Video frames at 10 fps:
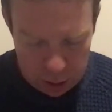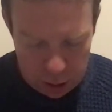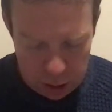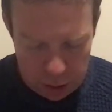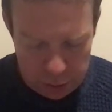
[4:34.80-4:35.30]

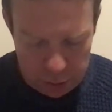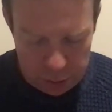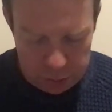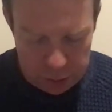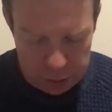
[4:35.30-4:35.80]
uh, of
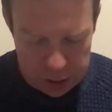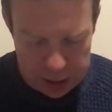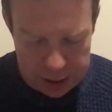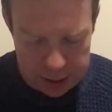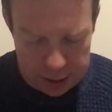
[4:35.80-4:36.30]
um, of
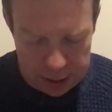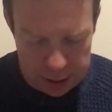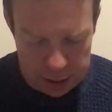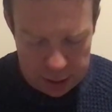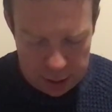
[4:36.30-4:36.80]
Satan
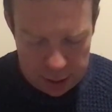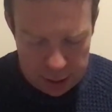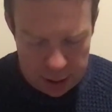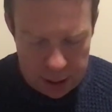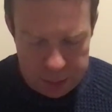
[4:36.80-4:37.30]
is,
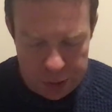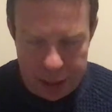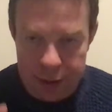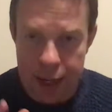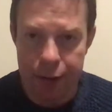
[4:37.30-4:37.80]
um,
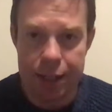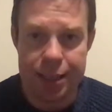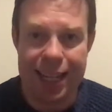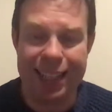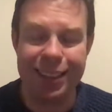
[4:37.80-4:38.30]
and there it is
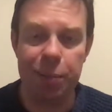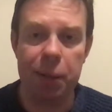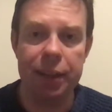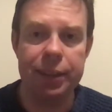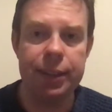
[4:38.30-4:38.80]
that
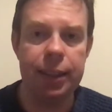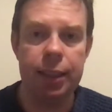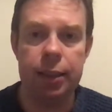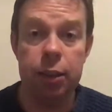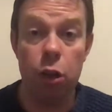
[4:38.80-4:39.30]
Antipas
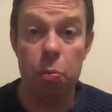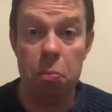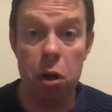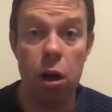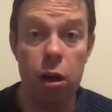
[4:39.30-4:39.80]
is
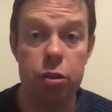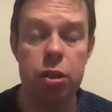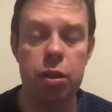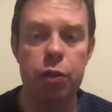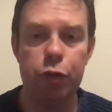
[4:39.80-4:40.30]

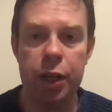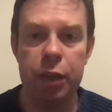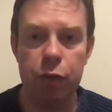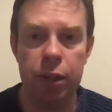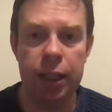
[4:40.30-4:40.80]
martyred
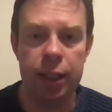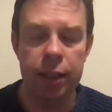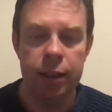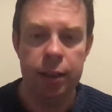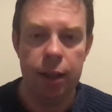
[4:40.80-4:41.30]
faithfully,
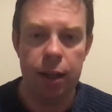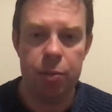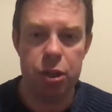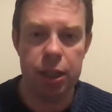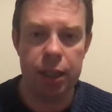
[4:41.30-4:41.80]
um,
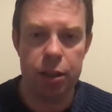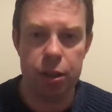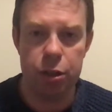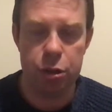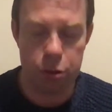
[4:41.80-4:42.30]
sticking to
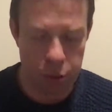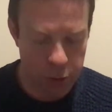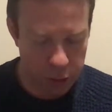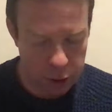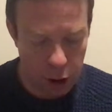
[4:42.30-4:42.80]
the true
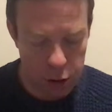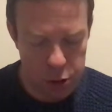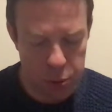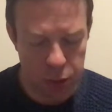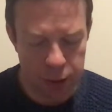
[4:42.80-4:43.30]

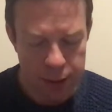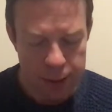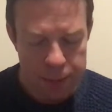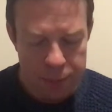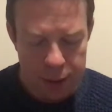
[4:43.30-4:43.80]
gospel.
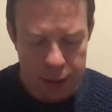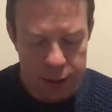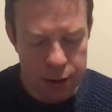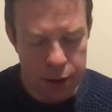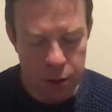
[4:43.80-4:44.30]

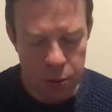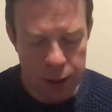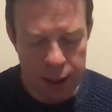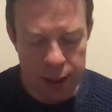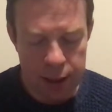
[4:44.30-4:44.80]
And note
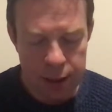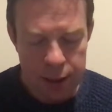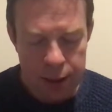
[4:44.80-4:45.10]
here,